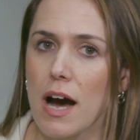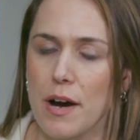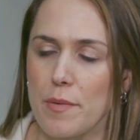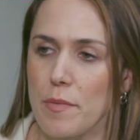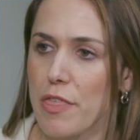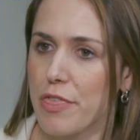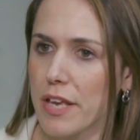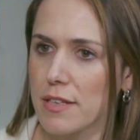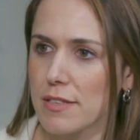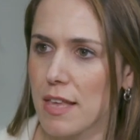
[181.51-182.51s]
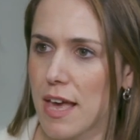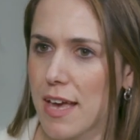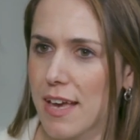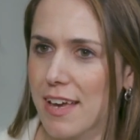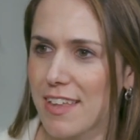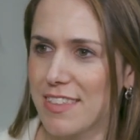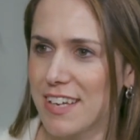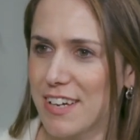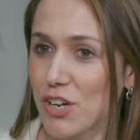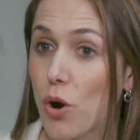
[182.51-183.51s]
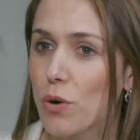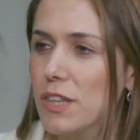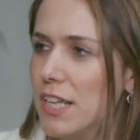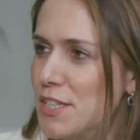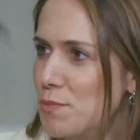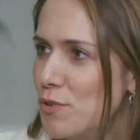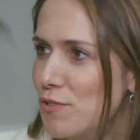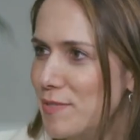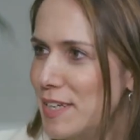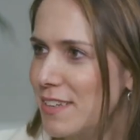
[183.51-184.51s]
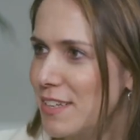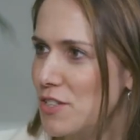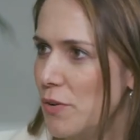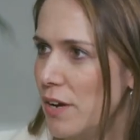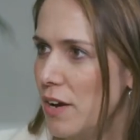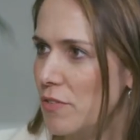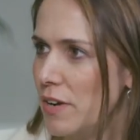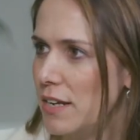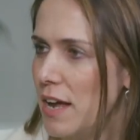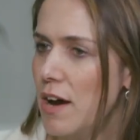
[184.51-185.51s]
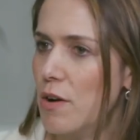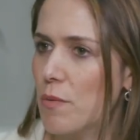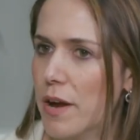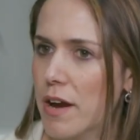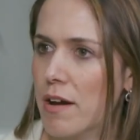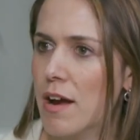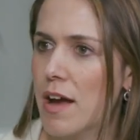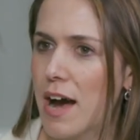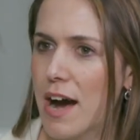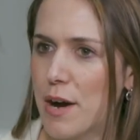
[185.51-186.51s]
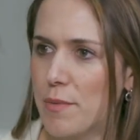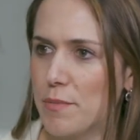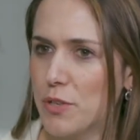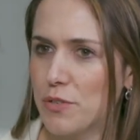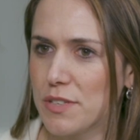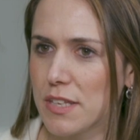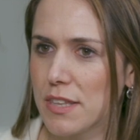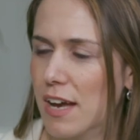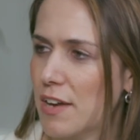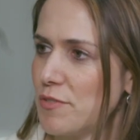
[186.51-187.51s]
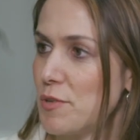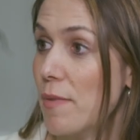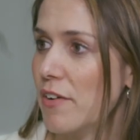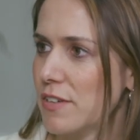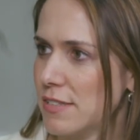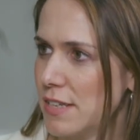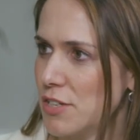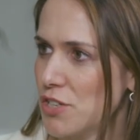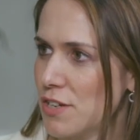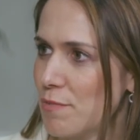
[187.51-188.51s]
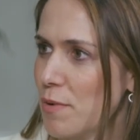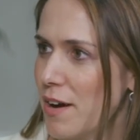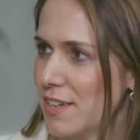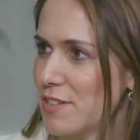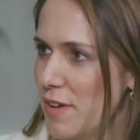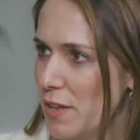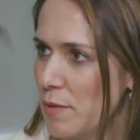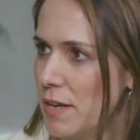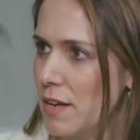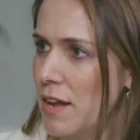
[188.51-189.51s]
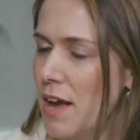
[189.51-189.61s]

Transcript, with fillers: um, things like the codeless movement that's going on right now, mm-hmm. where um, you see the kind of democratization of product development.